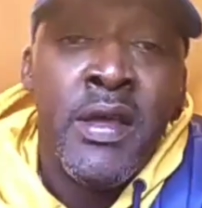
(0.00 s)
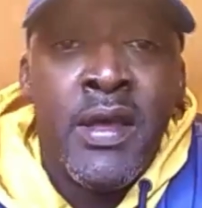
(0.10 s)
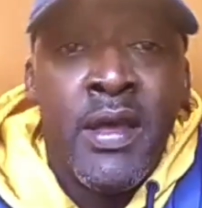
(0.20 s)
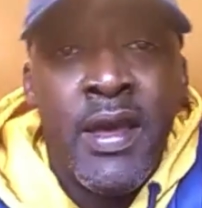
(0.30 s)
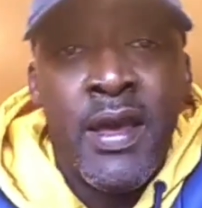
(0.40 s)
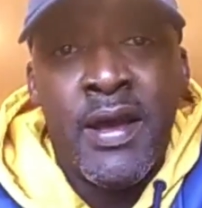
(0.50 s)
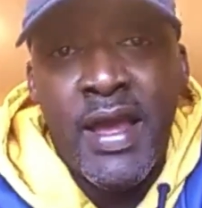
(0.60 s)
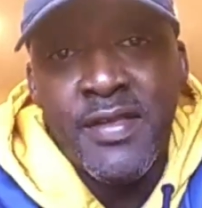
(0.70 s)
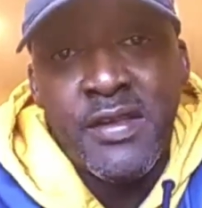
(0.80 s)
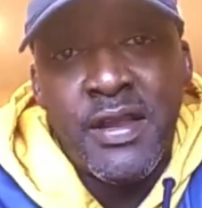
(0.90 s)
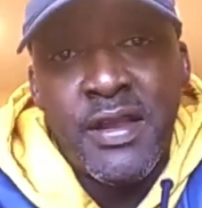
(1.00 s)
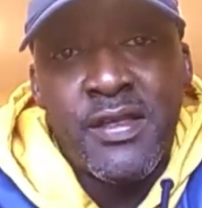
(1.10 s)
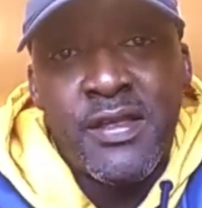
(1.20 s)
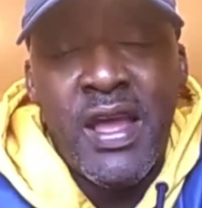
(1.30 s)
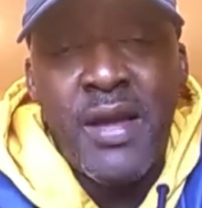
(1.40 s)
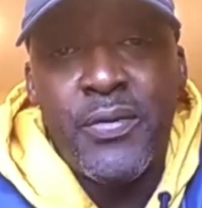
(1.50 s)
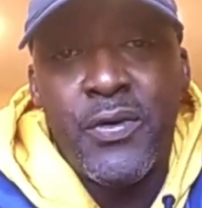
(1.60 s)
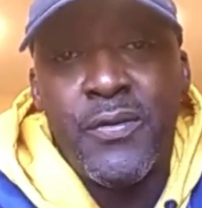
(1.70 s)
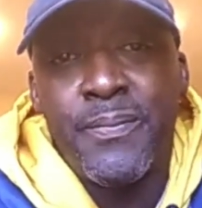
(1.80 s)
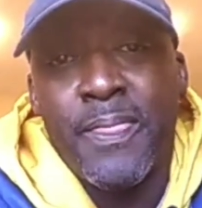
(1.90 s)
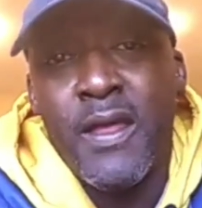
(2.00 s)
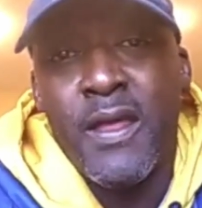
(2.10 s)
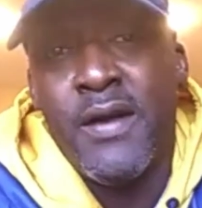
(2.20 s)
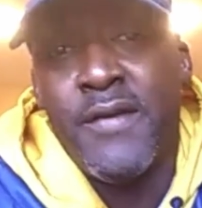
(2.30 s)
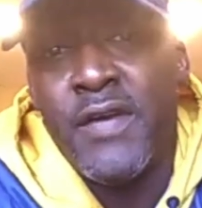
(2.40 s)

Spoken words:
as an example of,